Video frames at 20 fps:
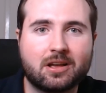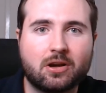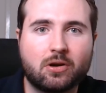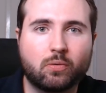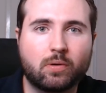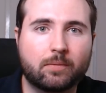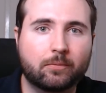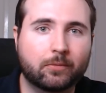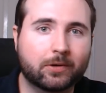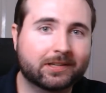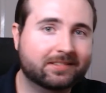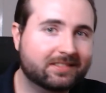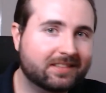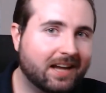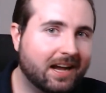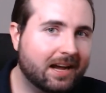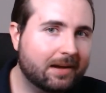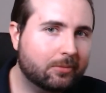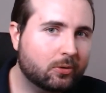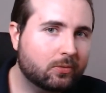When we're
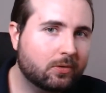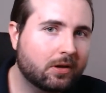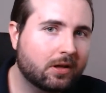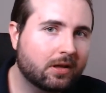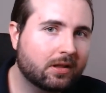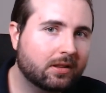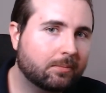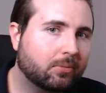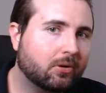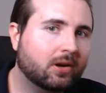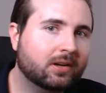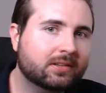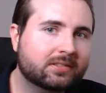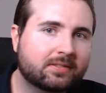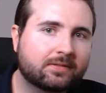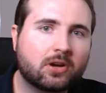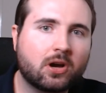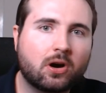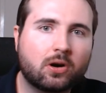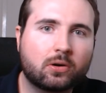stable, the price
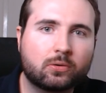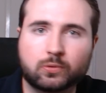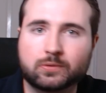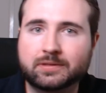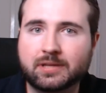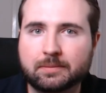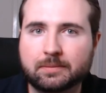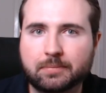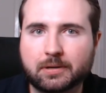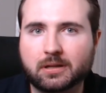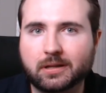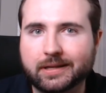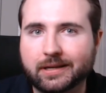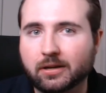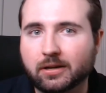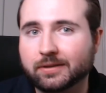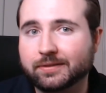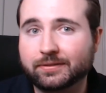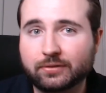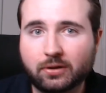of gold will typically
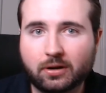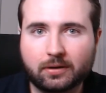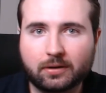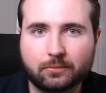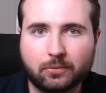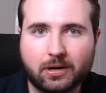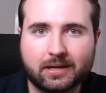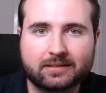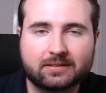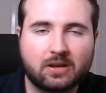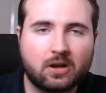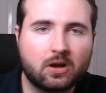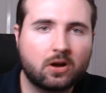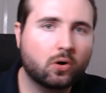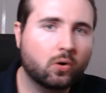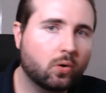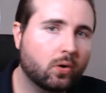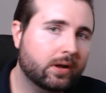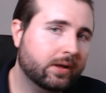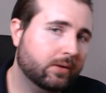go sideways
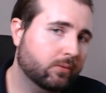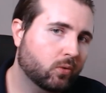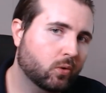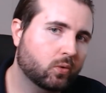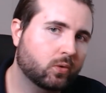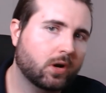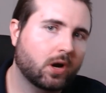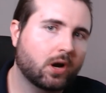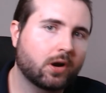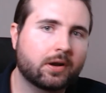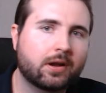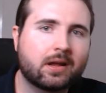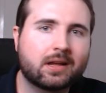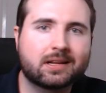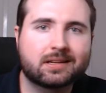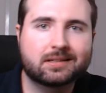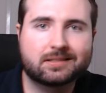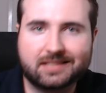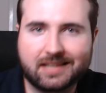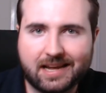or it will go
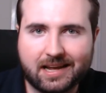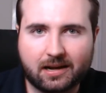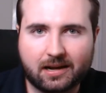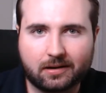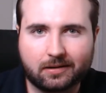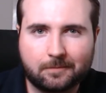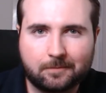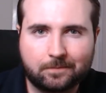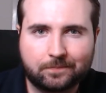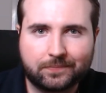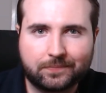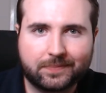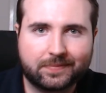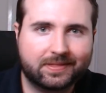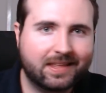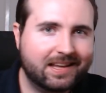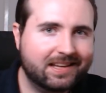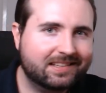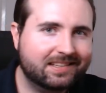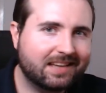down.
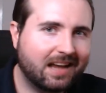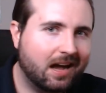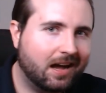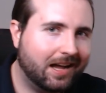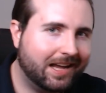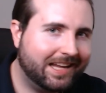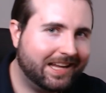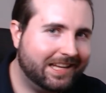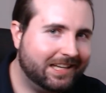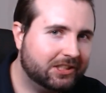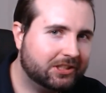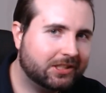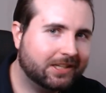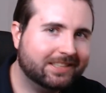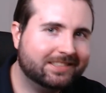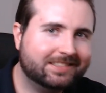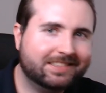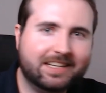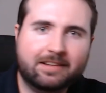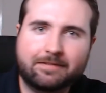These are
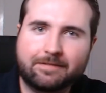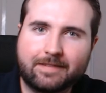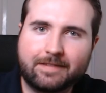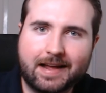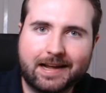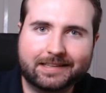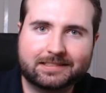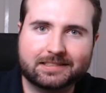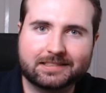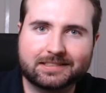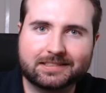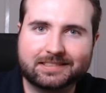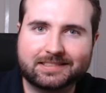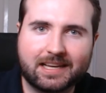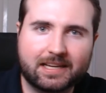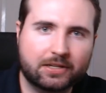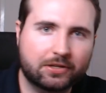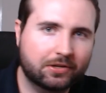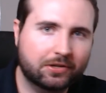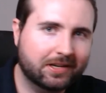interesting factors
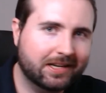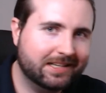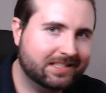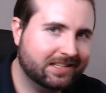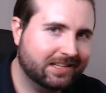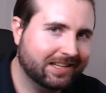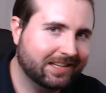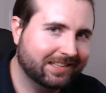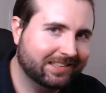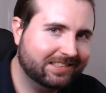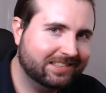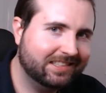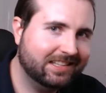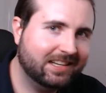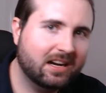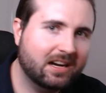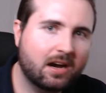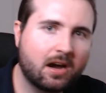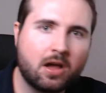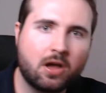that you need to
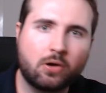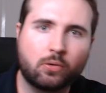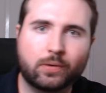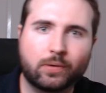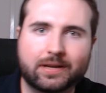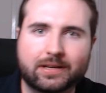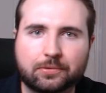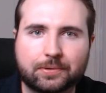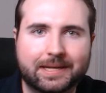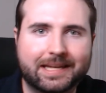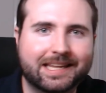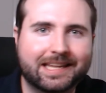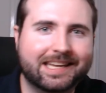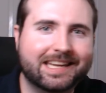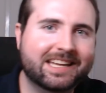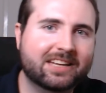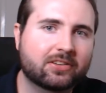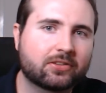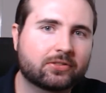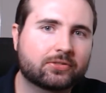consider when doing an
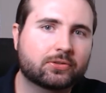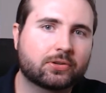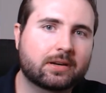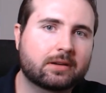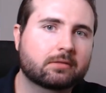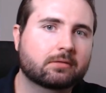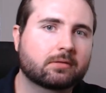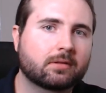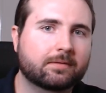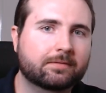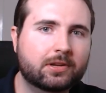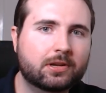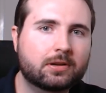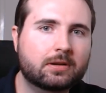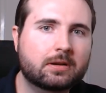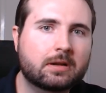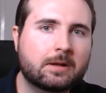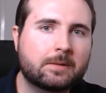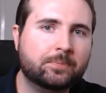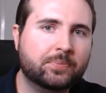industry
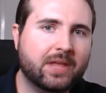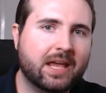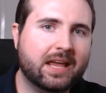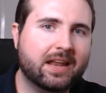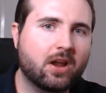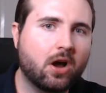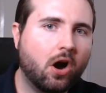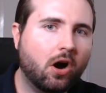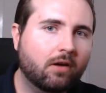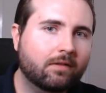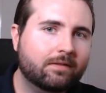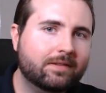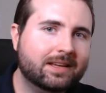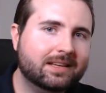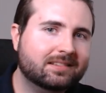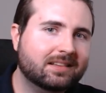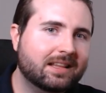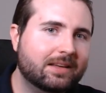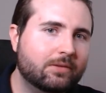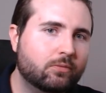review, and
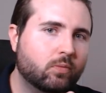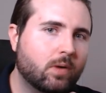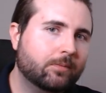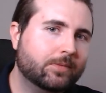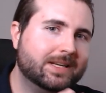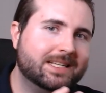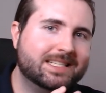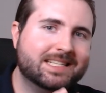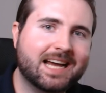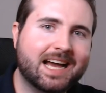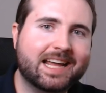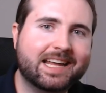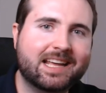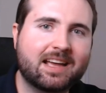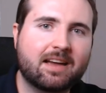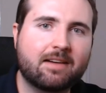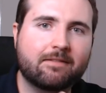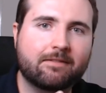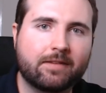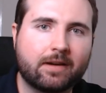obviously when we take
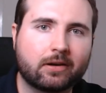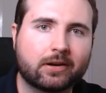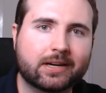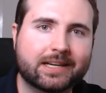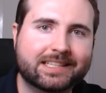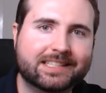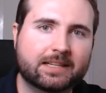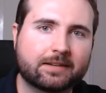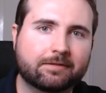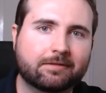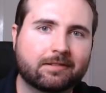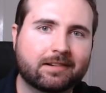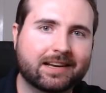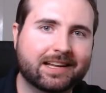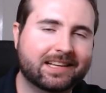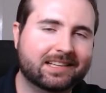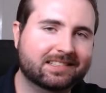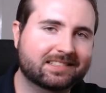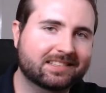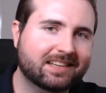very different
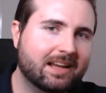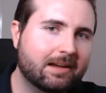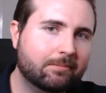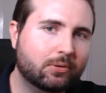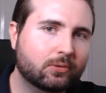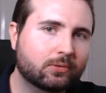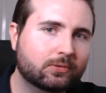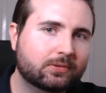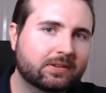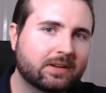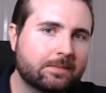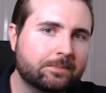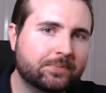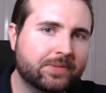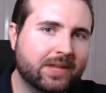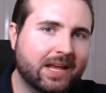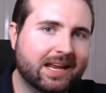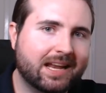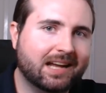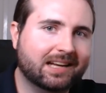examples
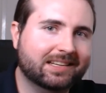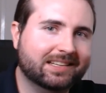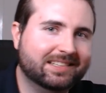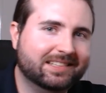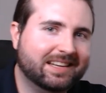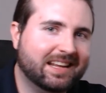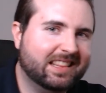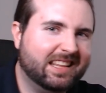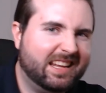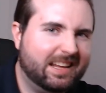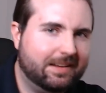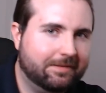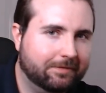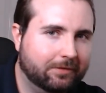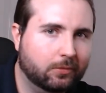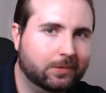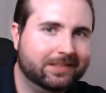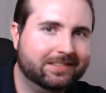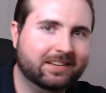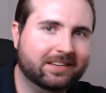and understand the
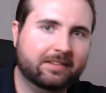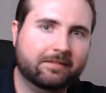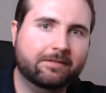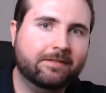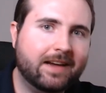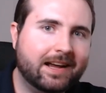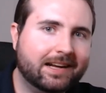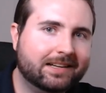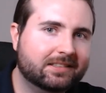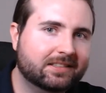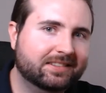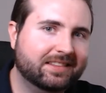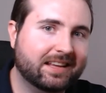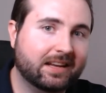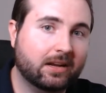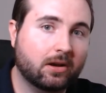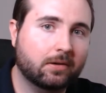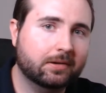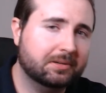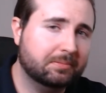influencing factors, they're
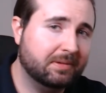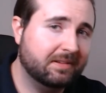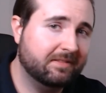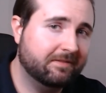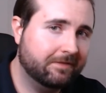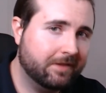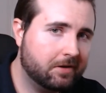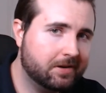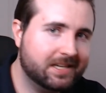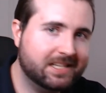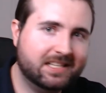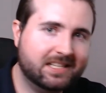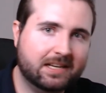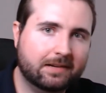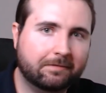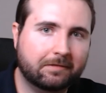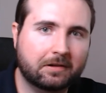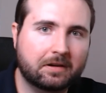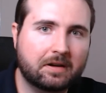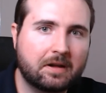going to be very
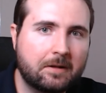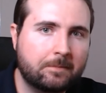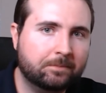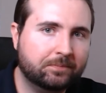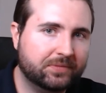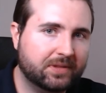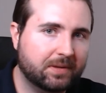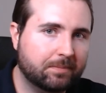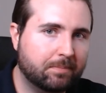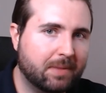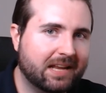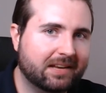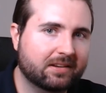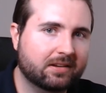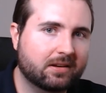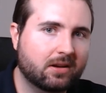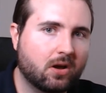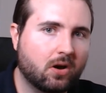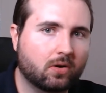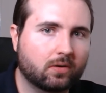different
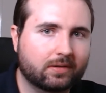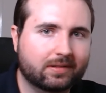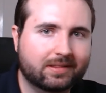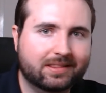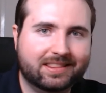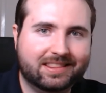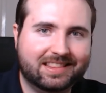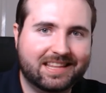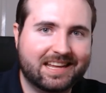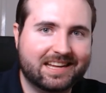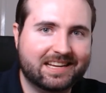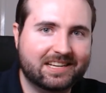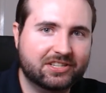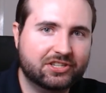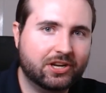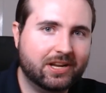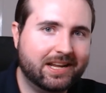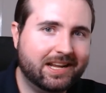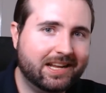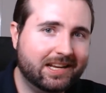dependent on
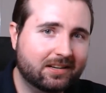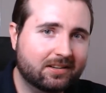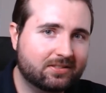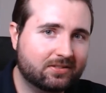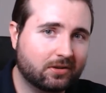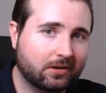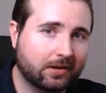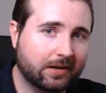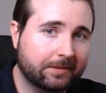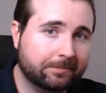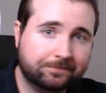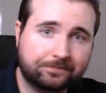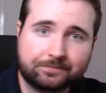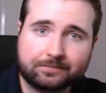each industry.